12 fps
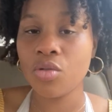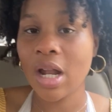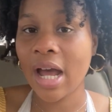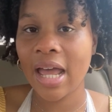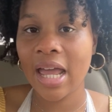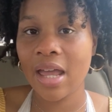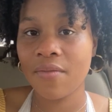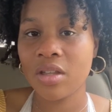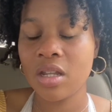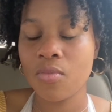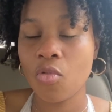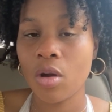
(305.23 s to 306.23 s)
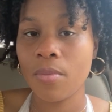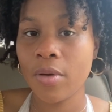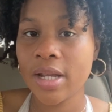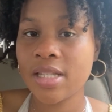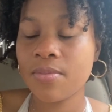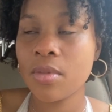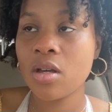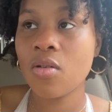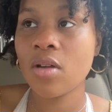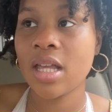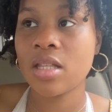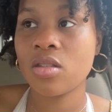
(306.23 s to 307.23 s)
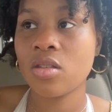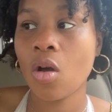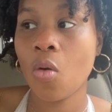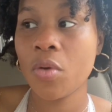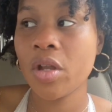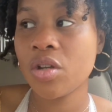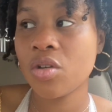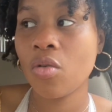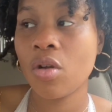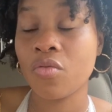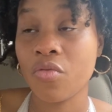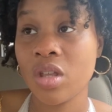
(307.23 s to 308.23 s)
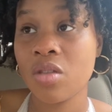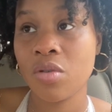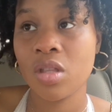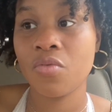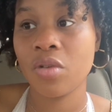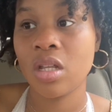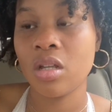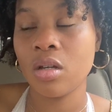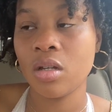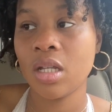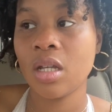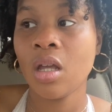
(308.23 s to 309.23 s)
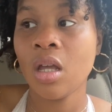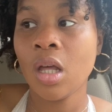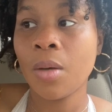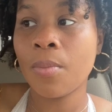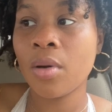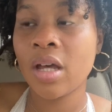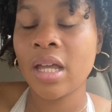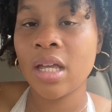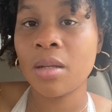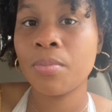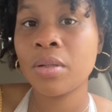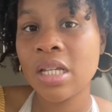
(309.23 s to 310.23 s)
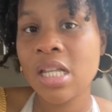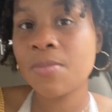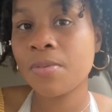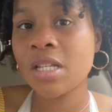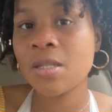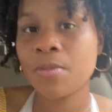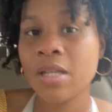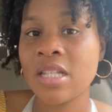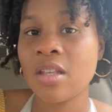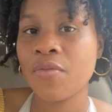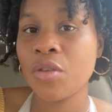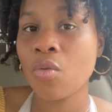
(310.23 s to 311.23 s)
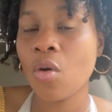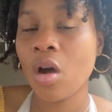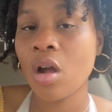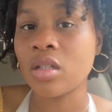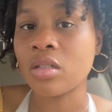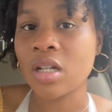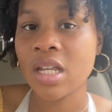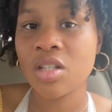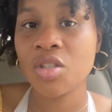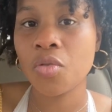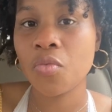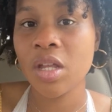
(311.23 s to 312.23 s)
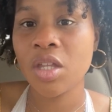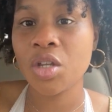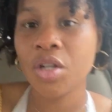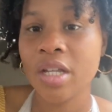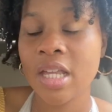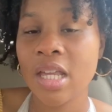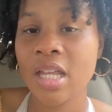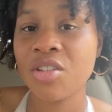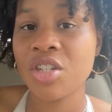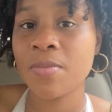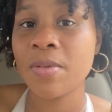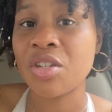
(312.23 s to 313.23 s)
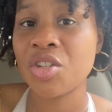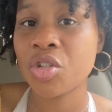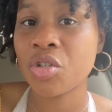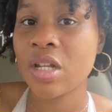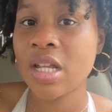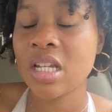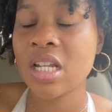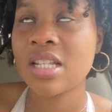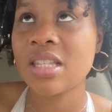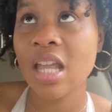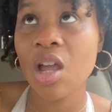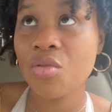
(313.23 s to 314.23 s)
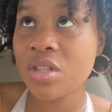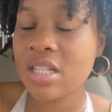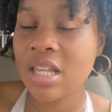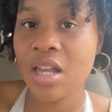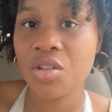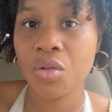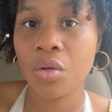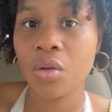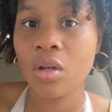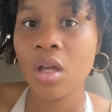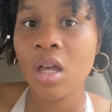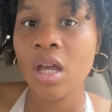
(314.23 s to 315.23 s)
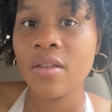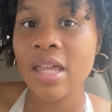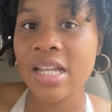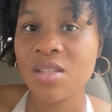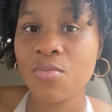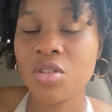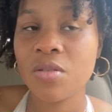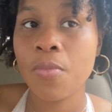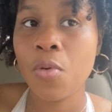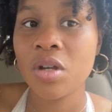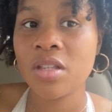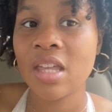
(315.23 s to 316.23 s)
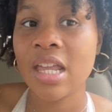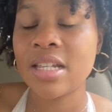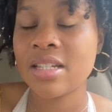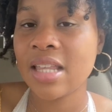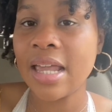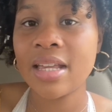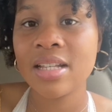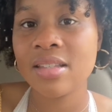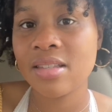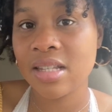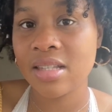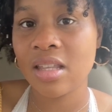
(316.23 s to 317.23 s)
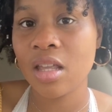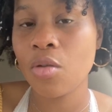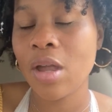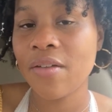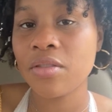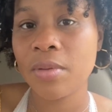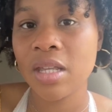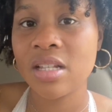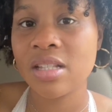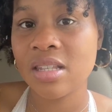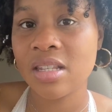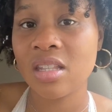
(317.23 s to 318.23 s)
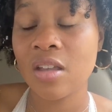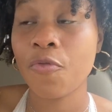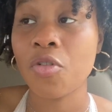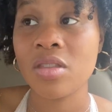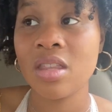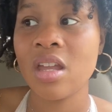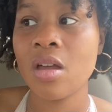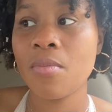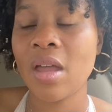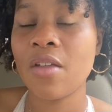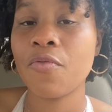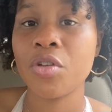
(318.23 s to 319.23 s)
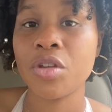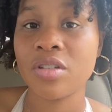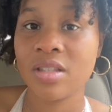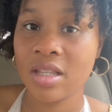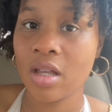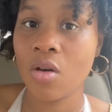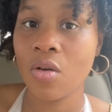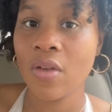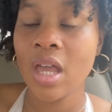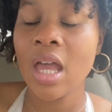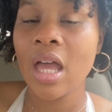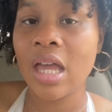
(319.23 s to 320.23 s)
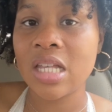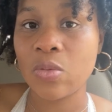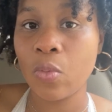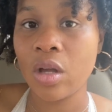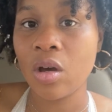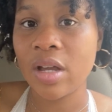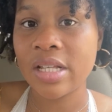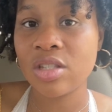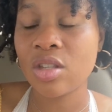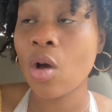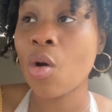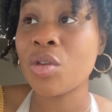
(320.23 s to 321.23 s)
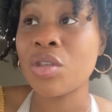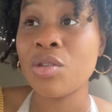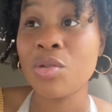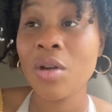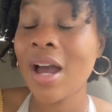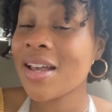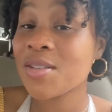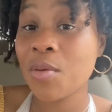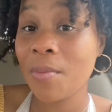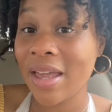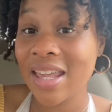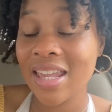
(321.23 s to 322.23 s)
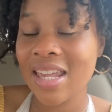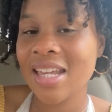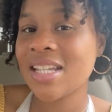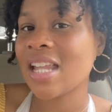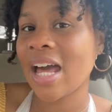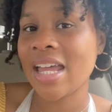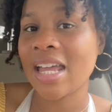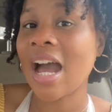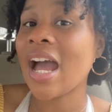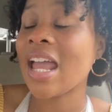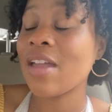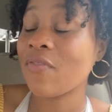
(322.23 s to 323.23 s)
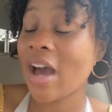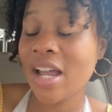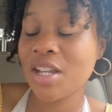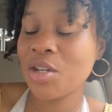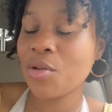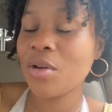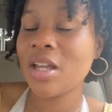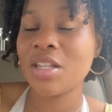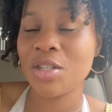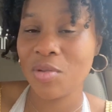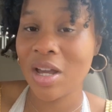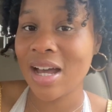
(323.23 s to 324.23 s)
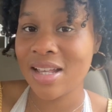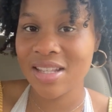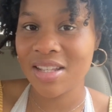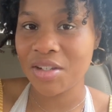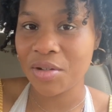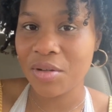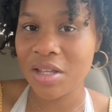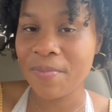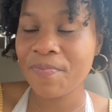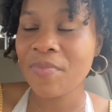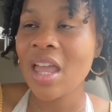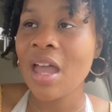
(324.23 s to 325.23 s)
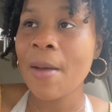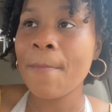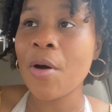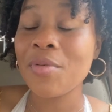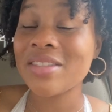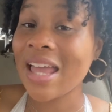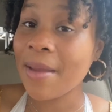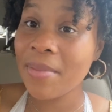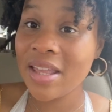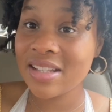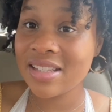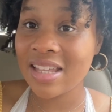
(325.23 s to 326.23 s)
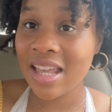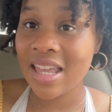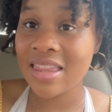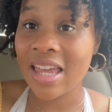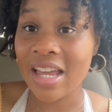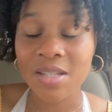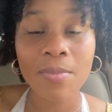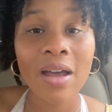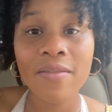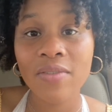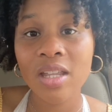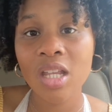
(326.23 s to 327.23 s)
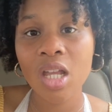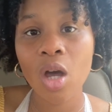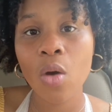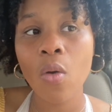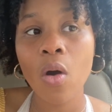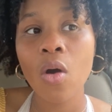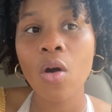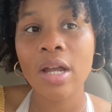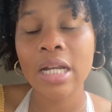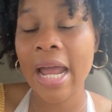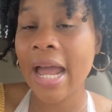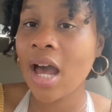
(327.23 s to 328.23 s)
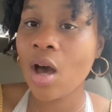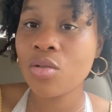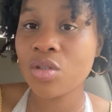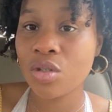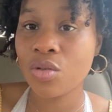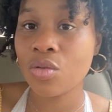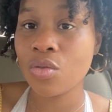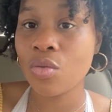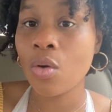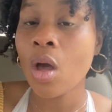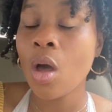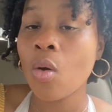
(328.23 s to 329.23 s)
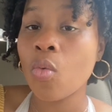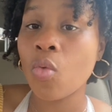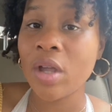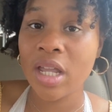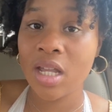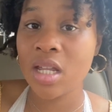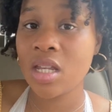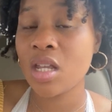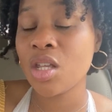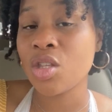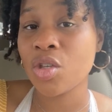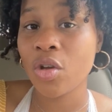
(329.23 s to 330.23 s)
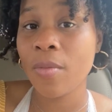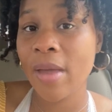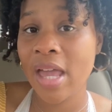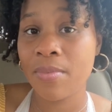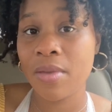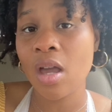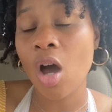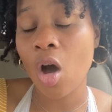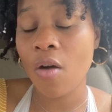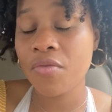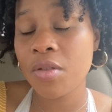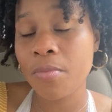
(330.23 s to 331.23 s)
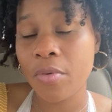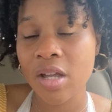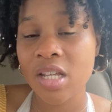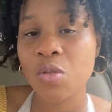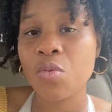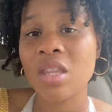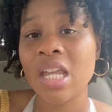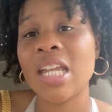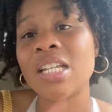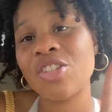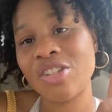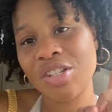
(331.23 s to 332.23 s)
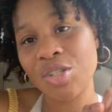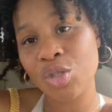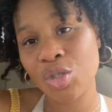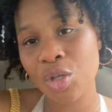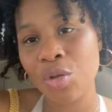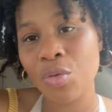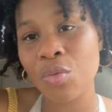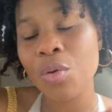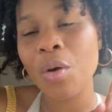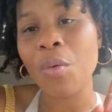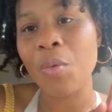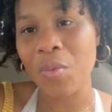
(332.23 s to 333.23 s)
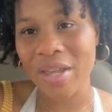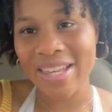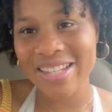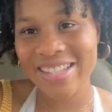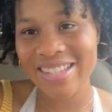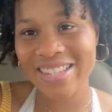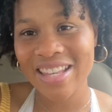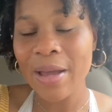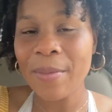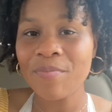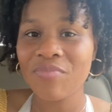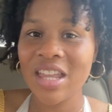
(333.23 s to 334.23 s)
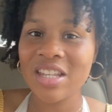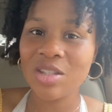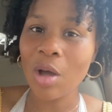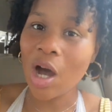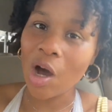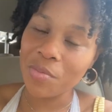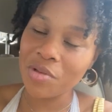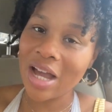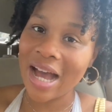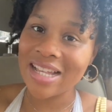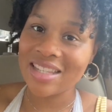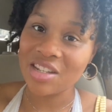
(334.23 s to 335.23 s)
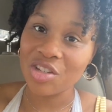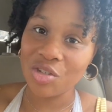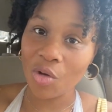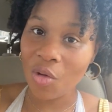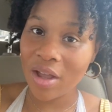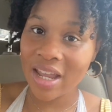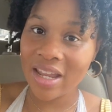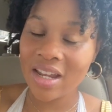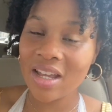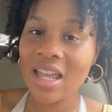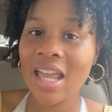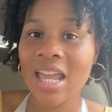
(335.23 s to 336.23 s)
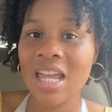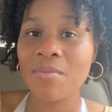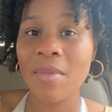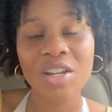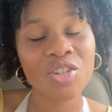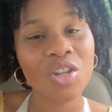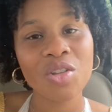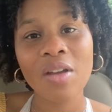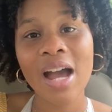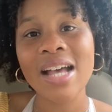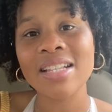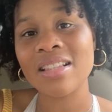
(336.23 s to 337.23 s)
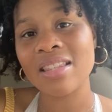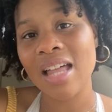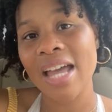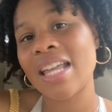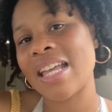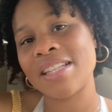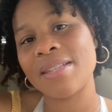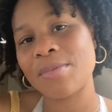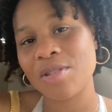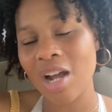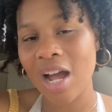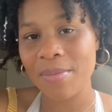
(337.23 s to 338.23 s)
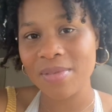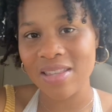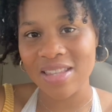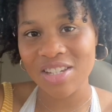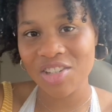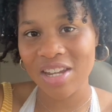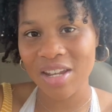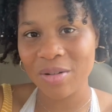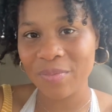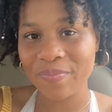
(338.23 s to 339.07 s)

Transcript: not have any more breast milk, and so we are doing really good. But please, if you are looking to wean your kid, just be strict, stay on the schedule. That's the most important thing. Stay consistent. You have to be consistent for them and for yourself as well. And so you guys will make it. Like, if I can do it, you guys can do it. But with that being said, that's my video on how to wean your baby off the breast within just 2 weeks. And so I hope you guys enjoyed, and make sure you guys like and subscribe to this channel.